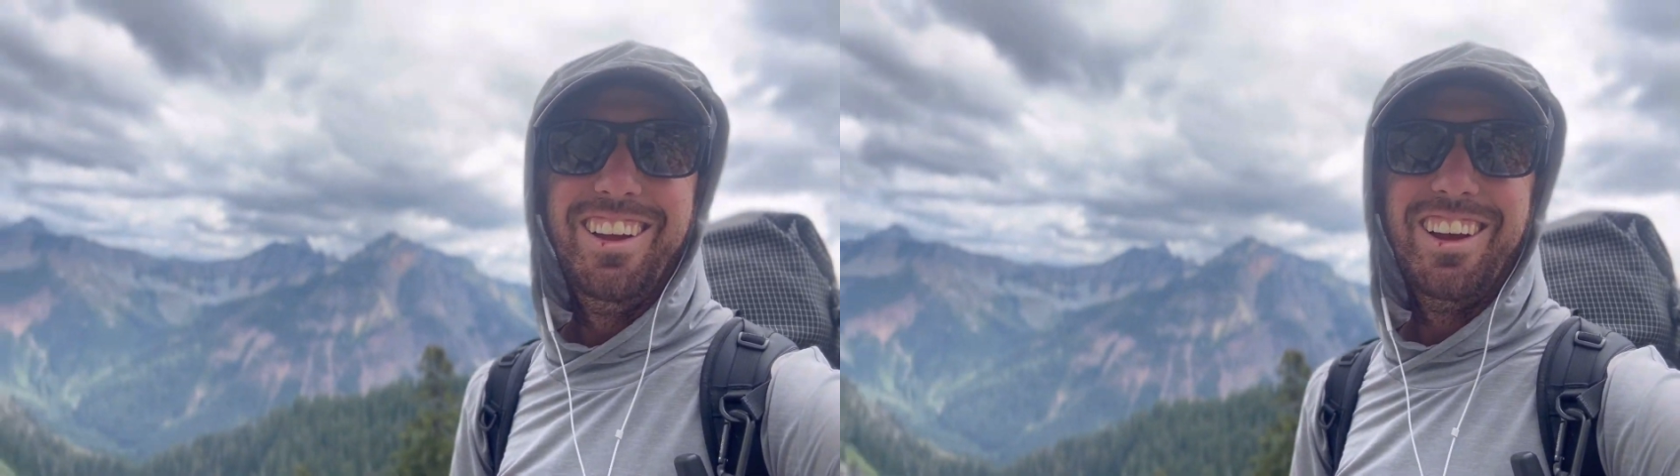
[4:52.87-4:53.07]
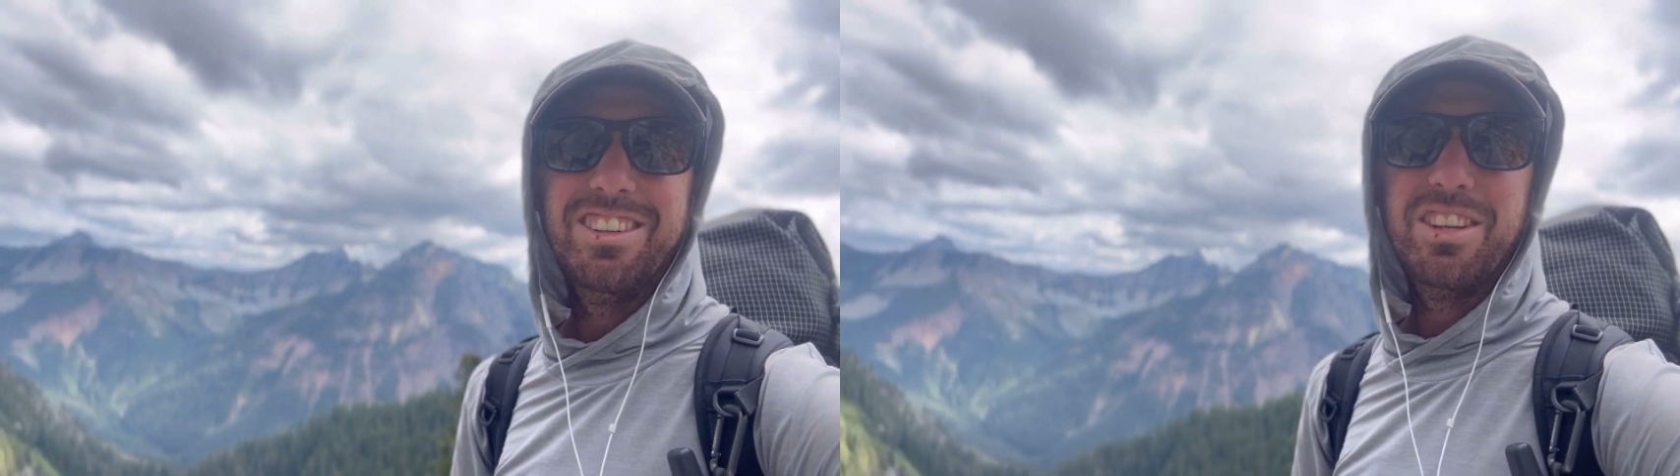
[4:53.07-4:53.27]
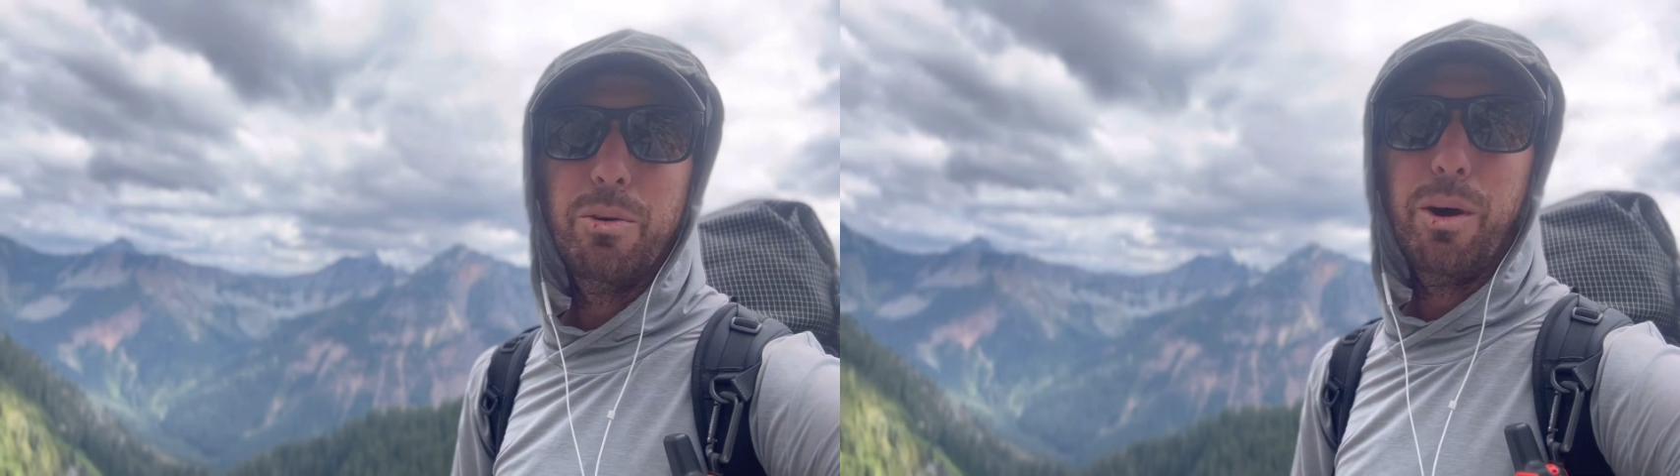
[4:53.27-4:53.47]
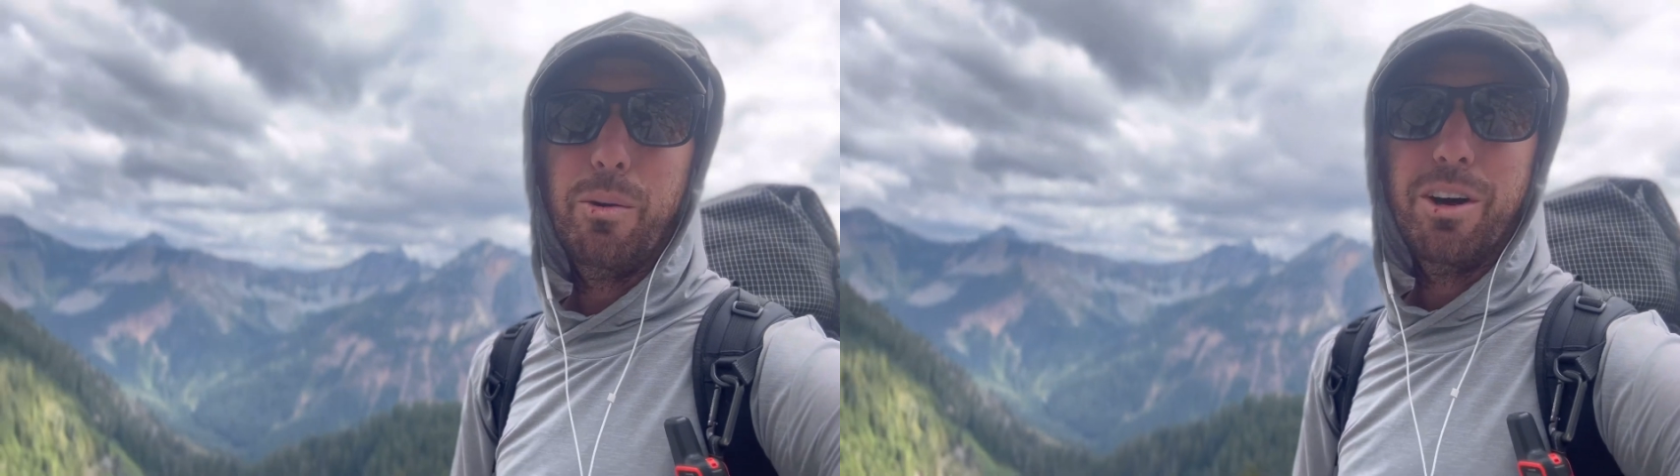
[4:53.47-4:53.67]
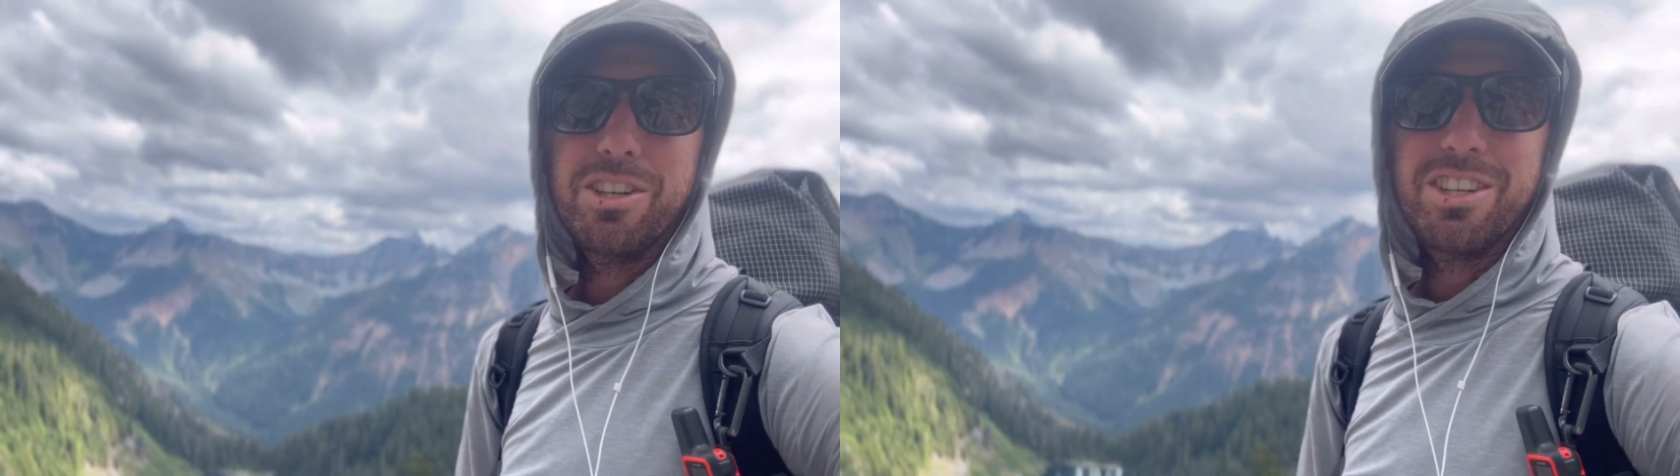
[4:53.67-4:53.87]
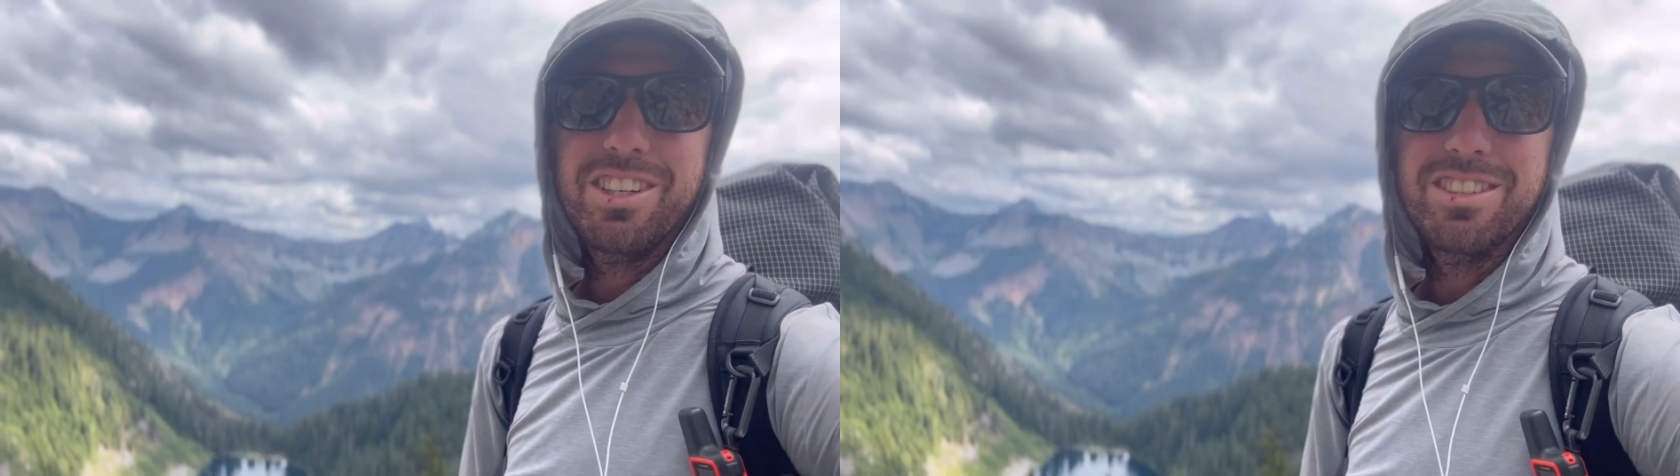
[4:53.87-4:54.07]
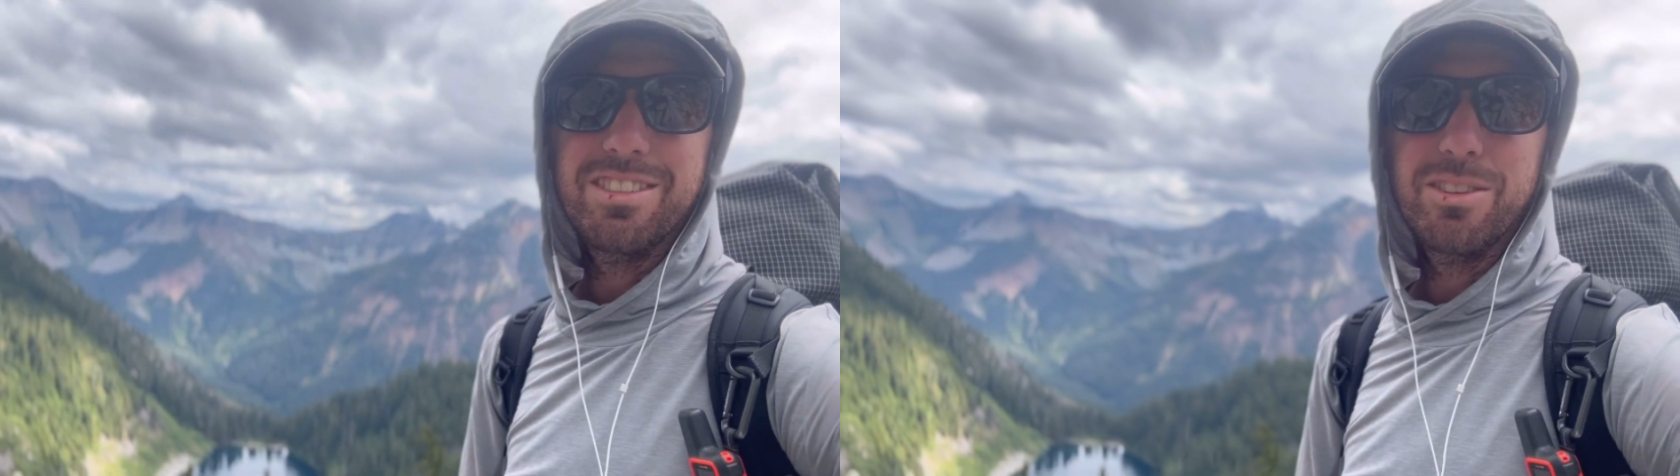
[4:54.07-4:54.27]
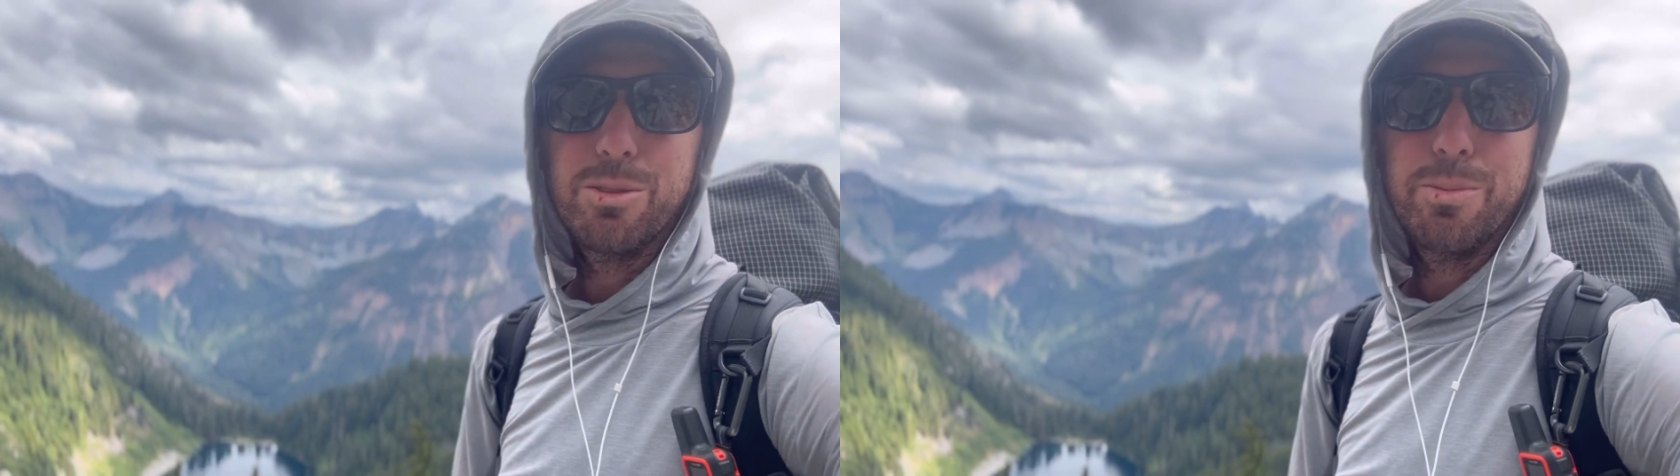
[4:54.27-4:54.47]
I see why Washington's
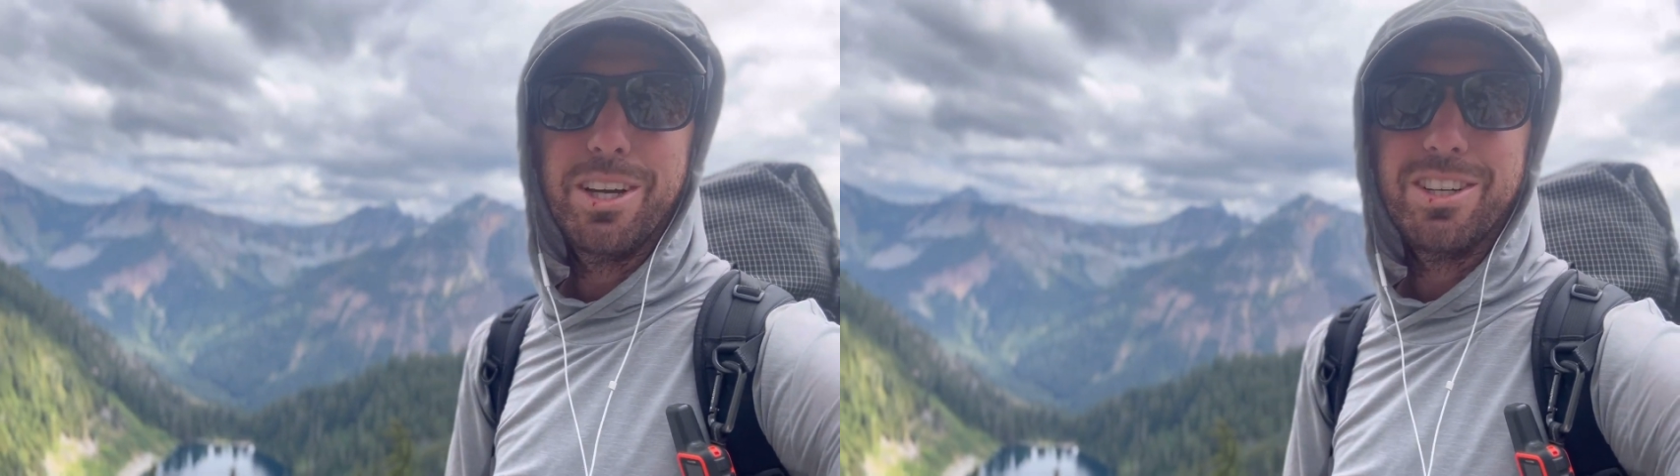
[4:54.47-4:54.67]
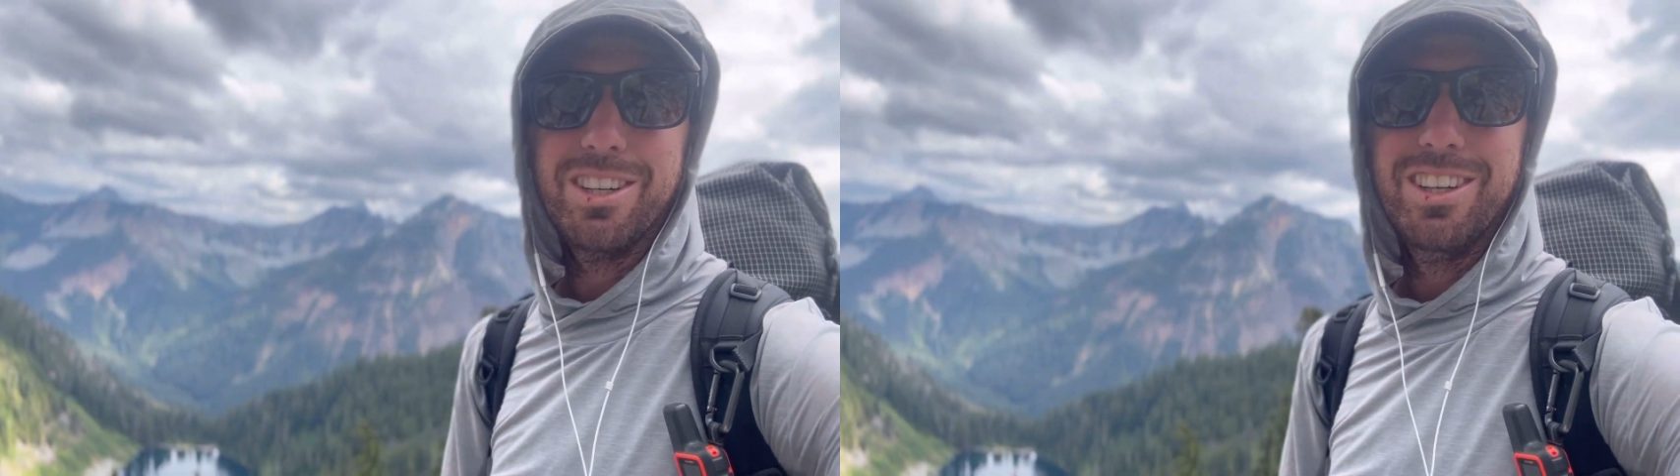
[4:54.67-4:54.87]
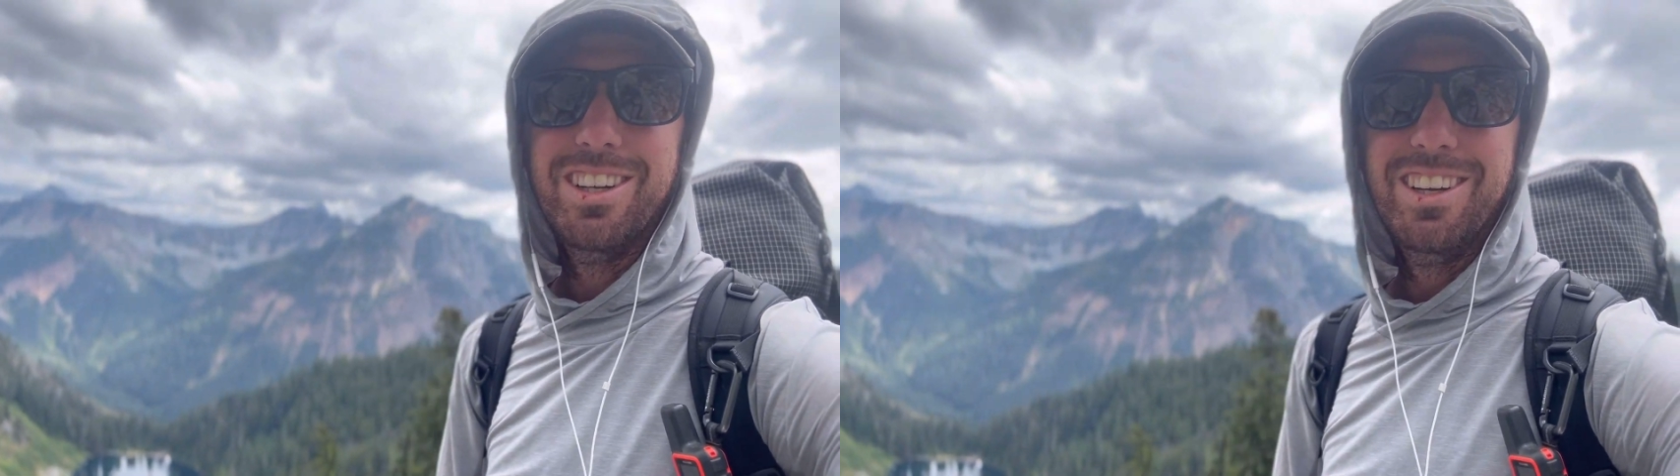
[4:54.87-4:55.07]
so special.